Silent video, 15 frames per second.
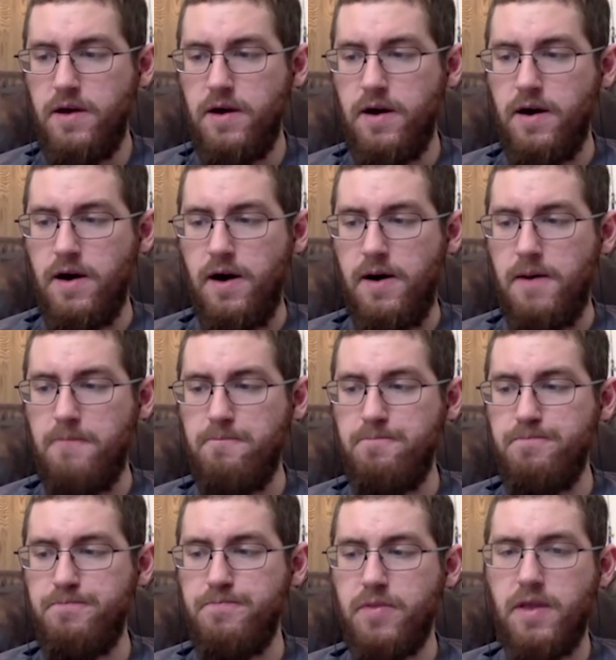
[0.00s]

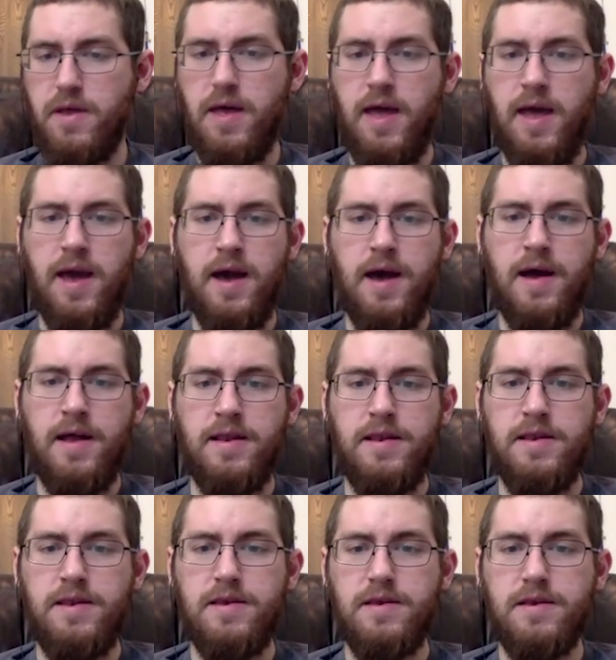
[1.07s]
um,
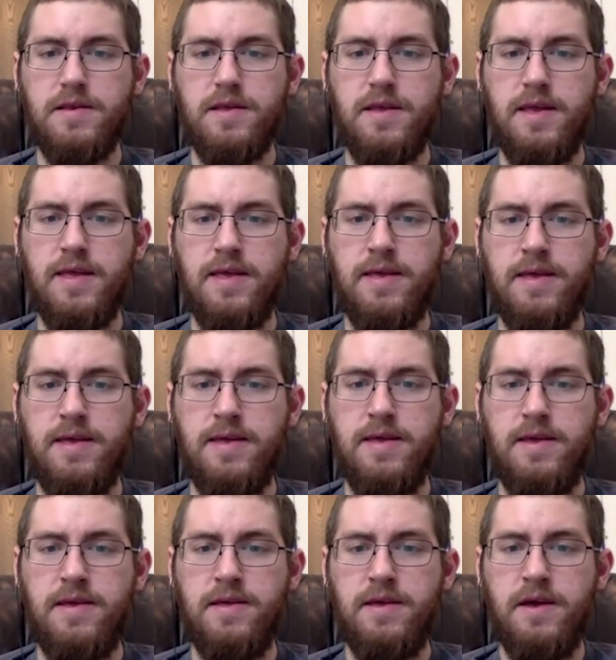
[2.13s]
and
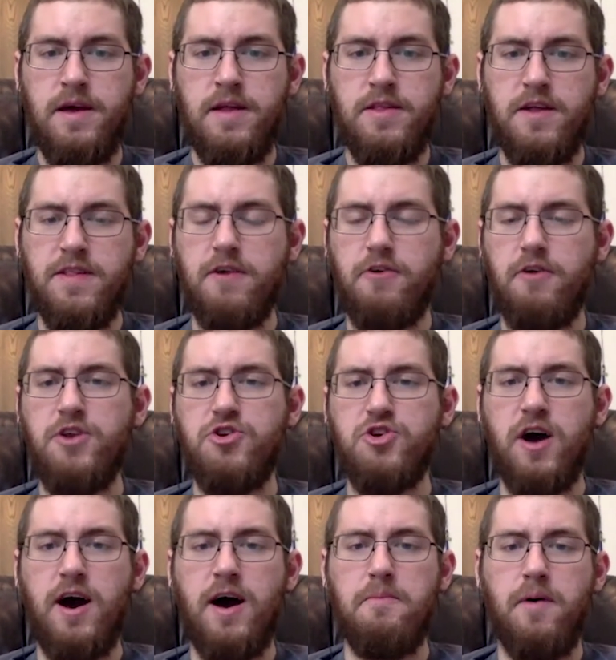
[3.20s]
he does a great
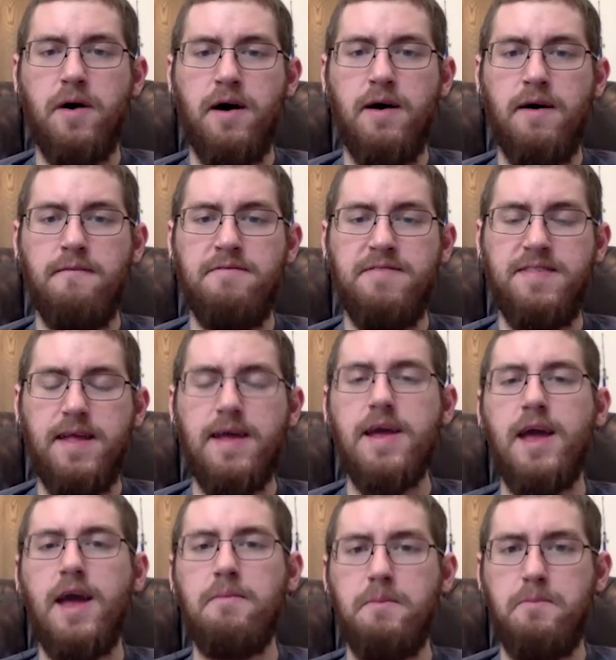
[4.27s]
job of
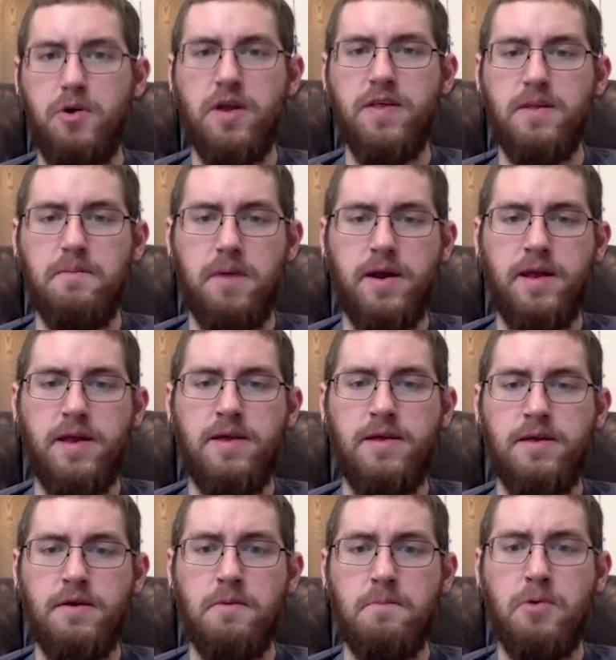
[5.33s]
seeing him and putting the money
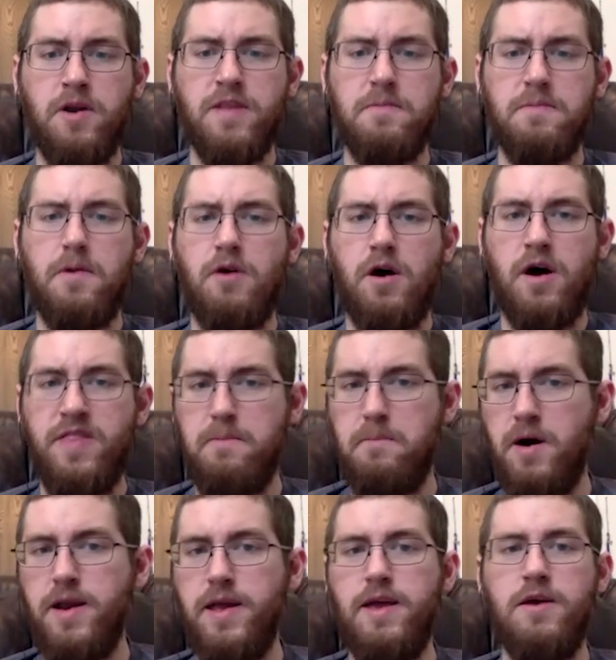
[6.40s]
or putting the ball on the
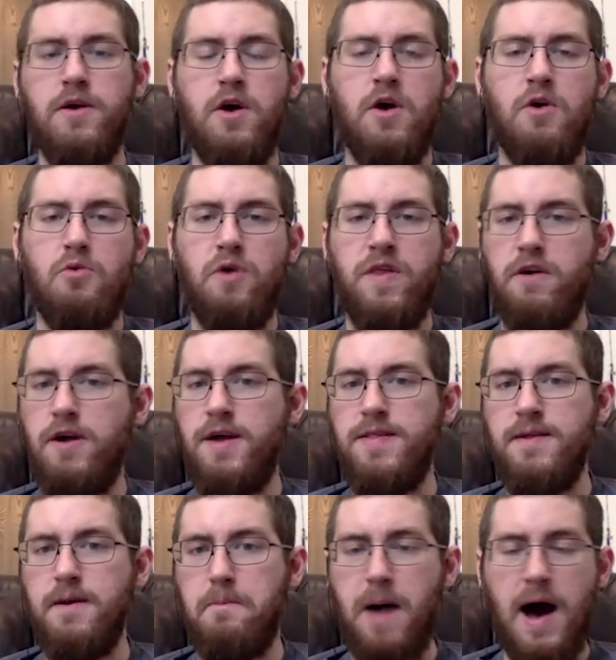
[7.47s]
money, whether
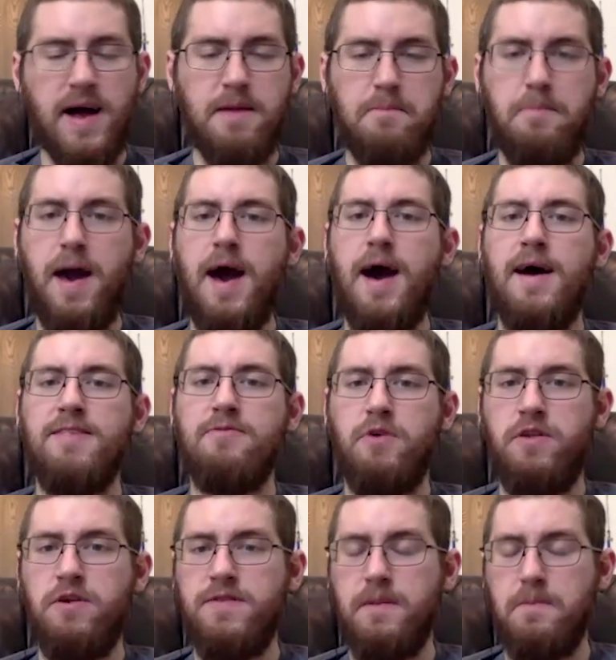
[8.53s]
it's a pocket pass,
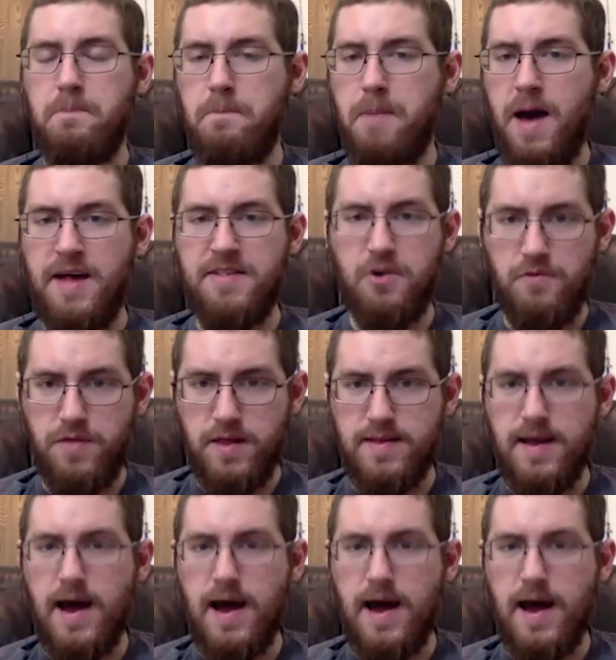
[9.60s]
whether it's a pass over the